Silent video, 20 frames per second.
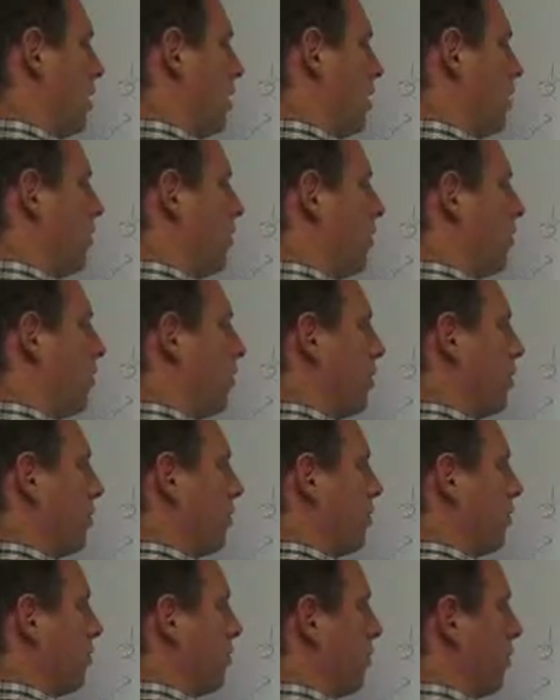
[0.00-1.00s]
So on and
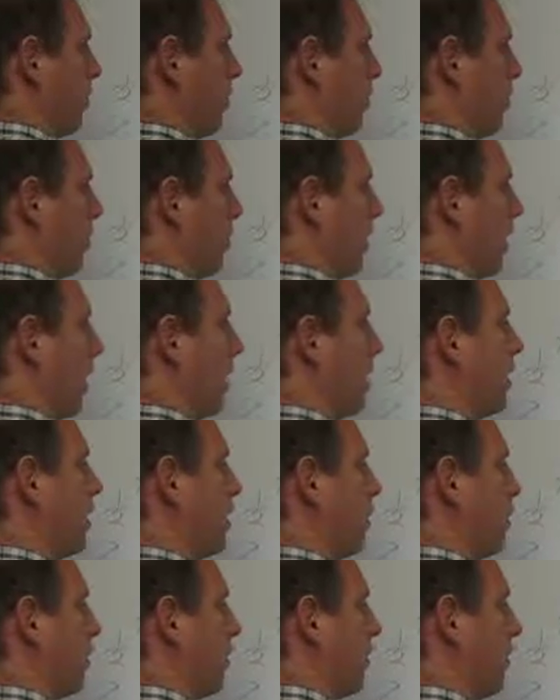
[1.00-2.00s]
so forth, okay?
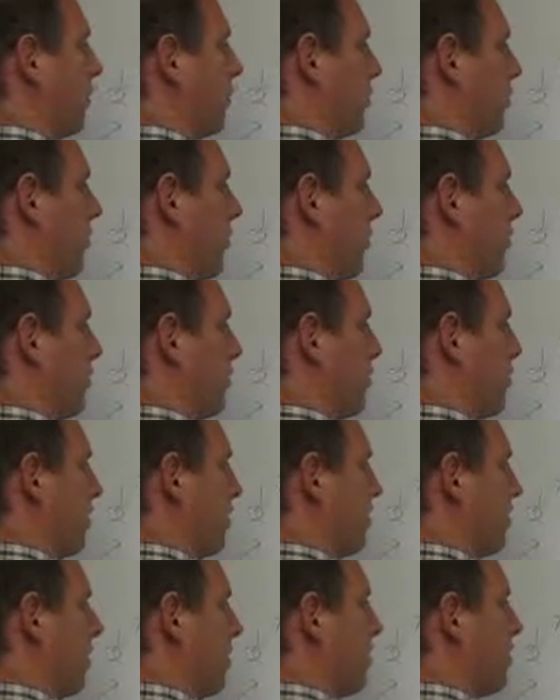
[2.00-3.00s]
Plus 1/2 to the
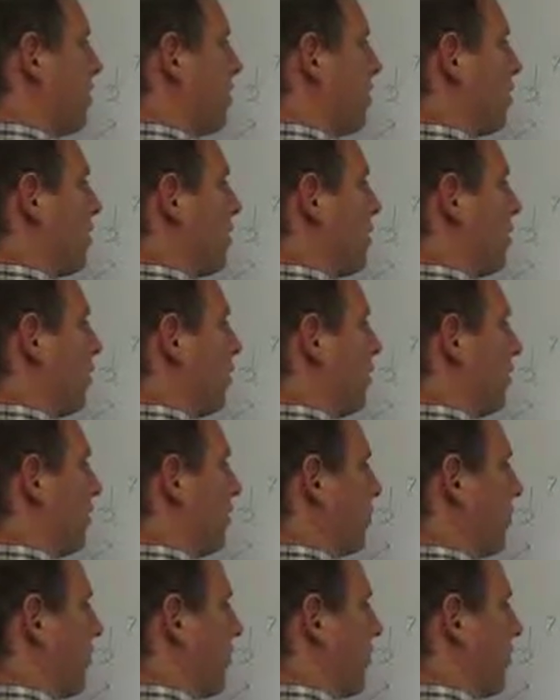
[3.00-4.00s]
7th, plus
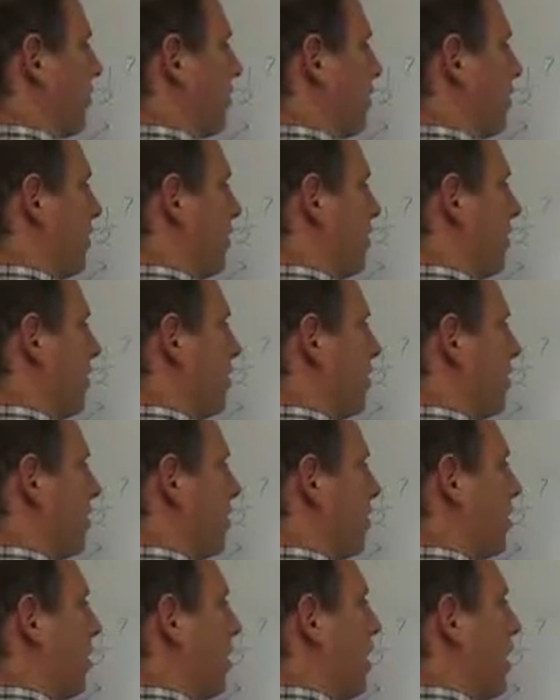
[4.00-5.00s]
1/2 to the 7th,
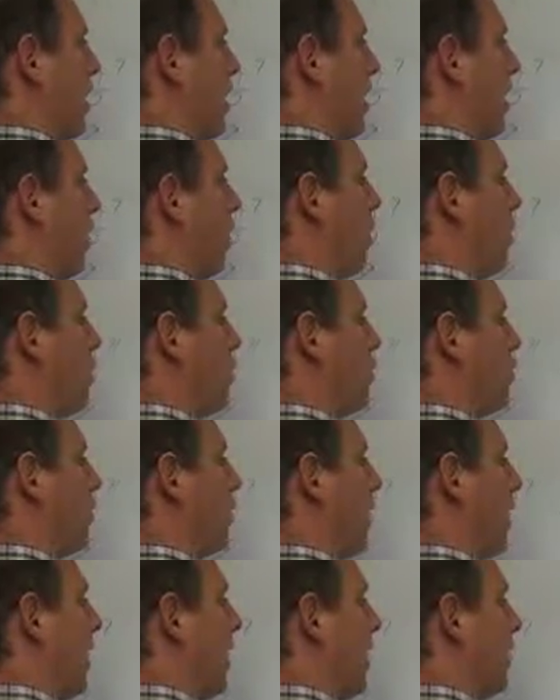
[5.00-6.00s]
and all the
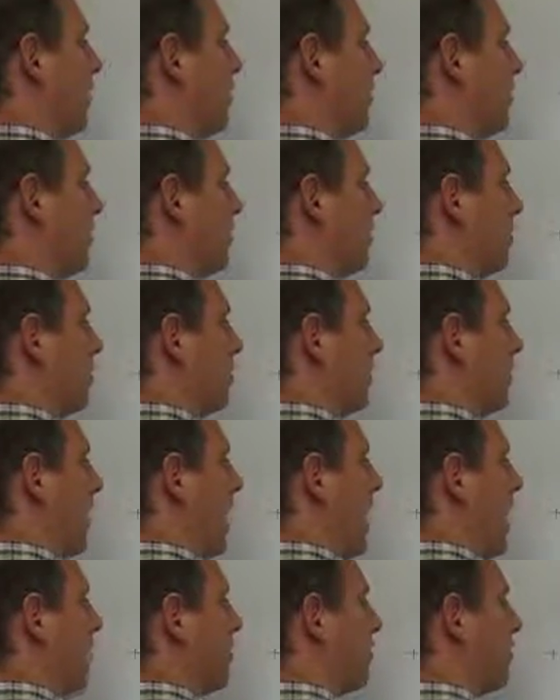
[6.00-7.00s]
way until the
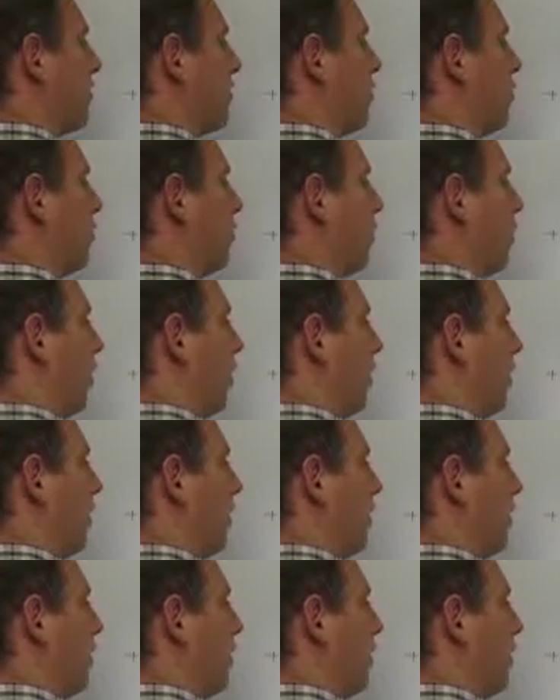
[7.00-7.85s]
last one